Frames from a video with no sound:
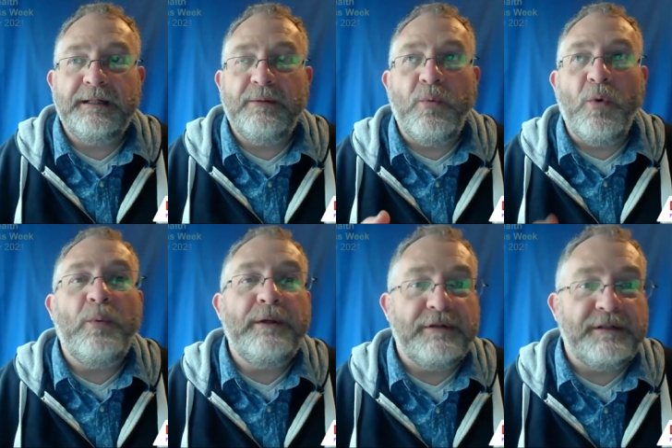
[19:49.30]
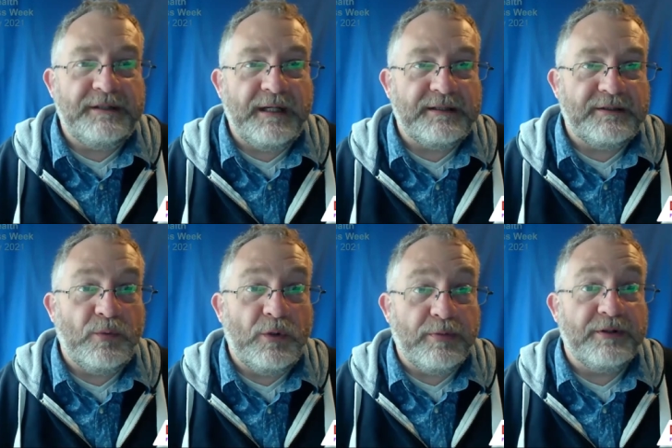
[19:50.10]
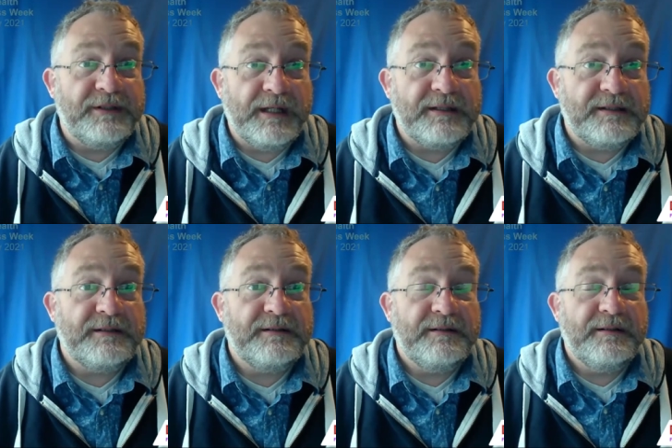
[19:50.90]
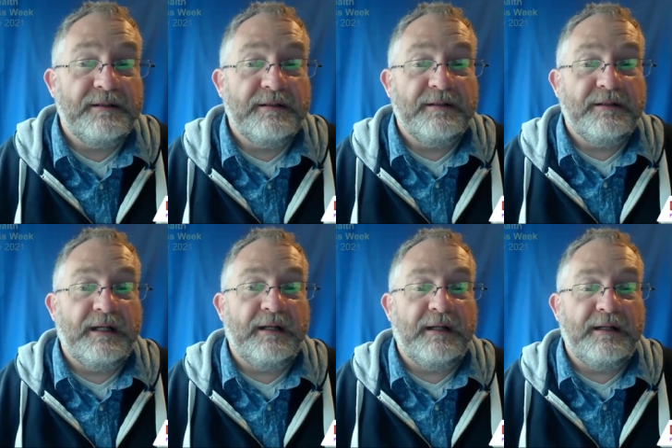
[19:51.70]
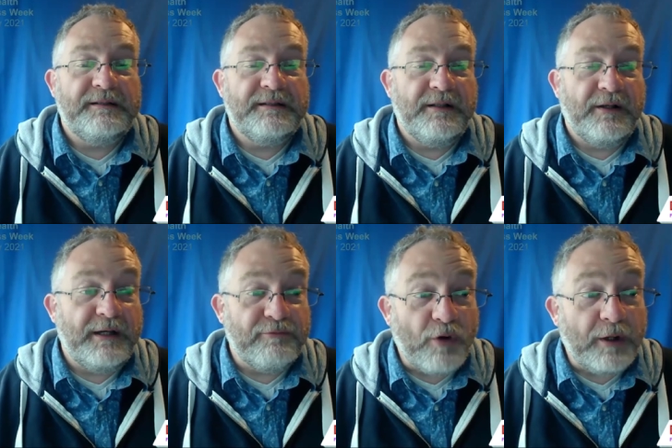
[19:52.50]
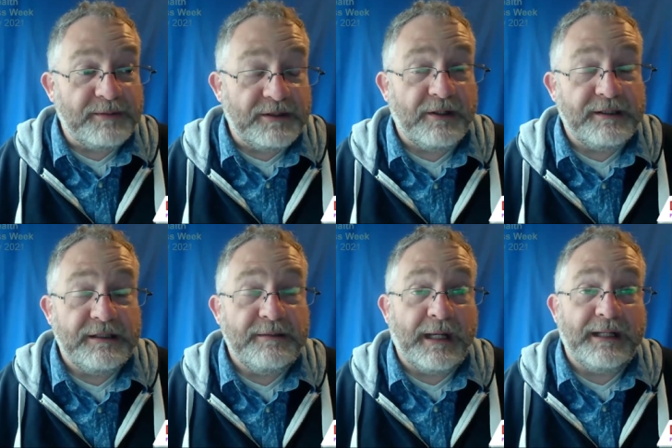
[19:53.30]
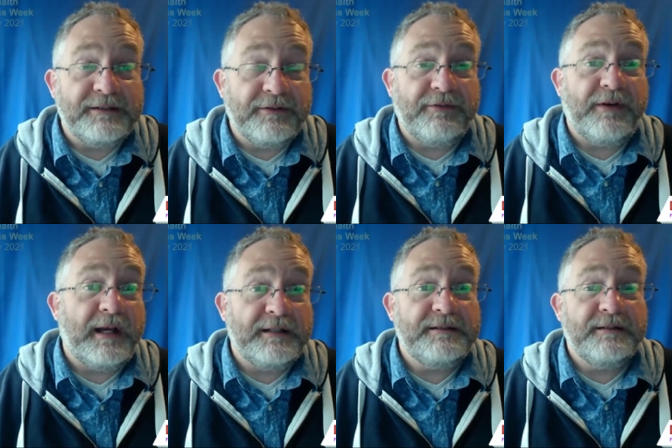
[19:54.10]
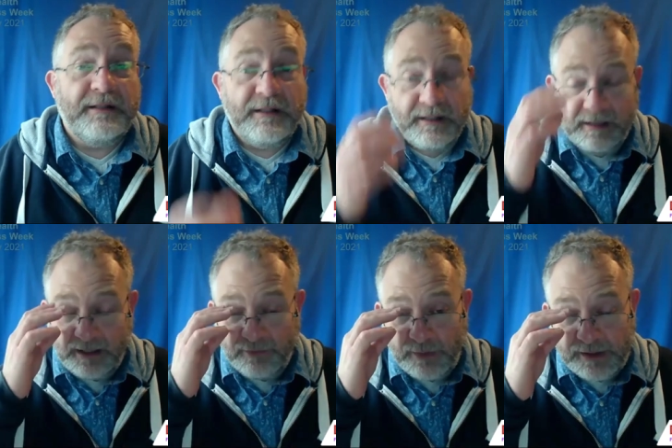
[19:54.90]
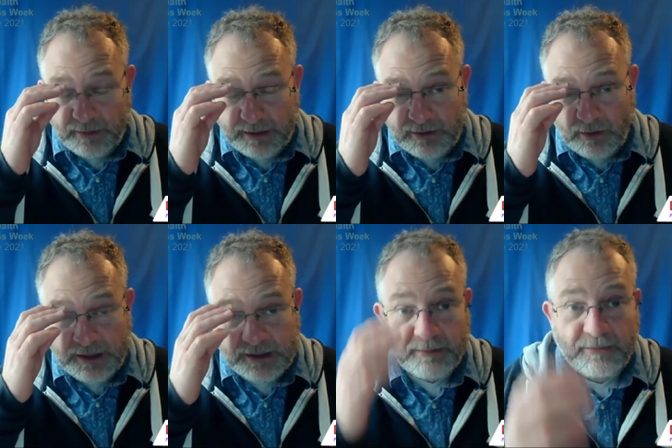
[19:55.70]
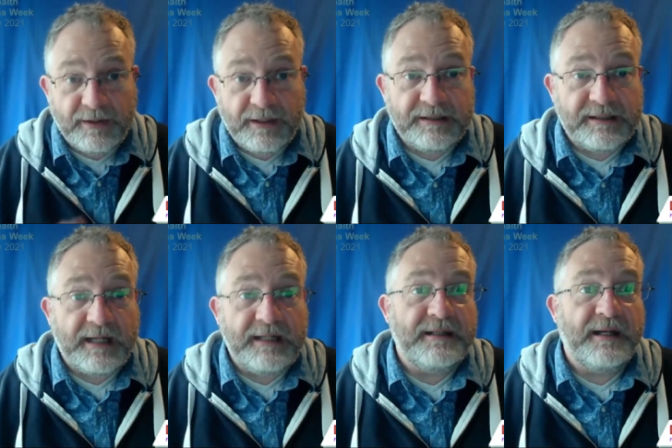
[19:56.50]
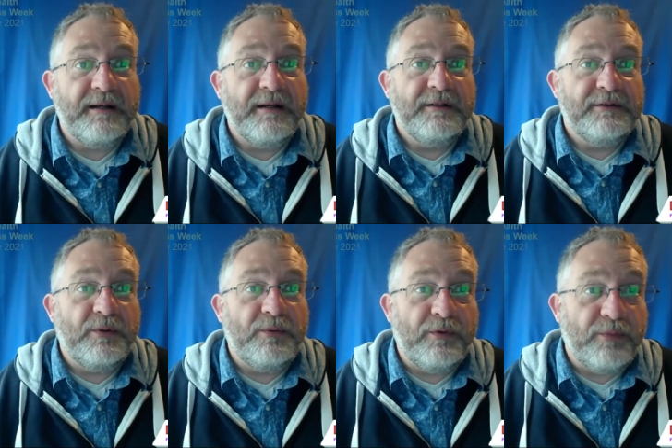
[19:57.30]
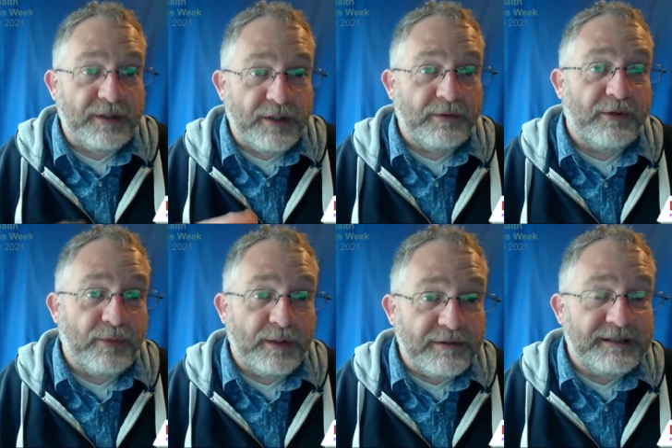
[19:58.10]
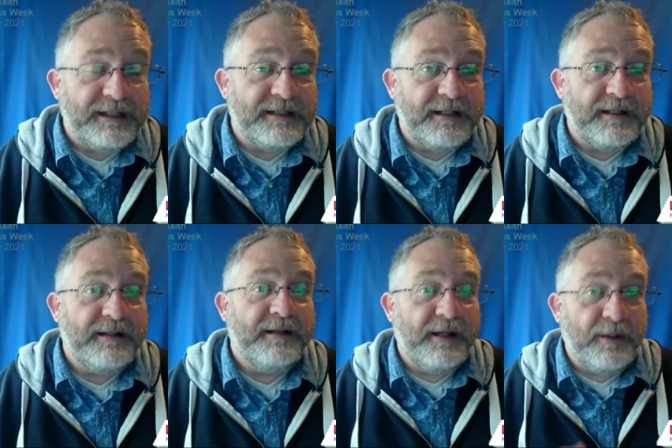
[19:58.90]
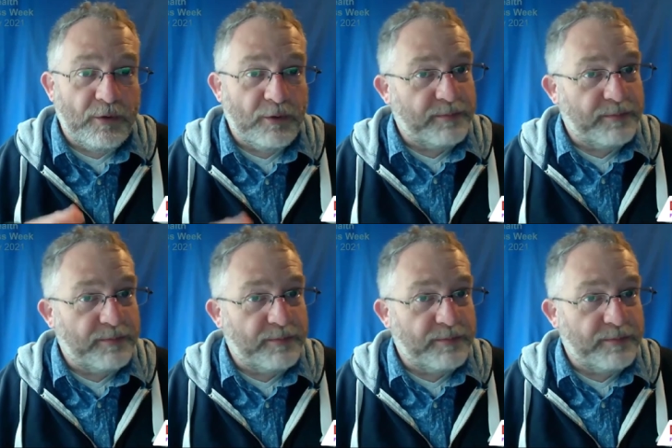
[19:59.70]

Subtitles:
we resist will persist, and it rhymes nicely, and it's a fact. If we don't acknowledge something, it stays there. So if we resist it, it will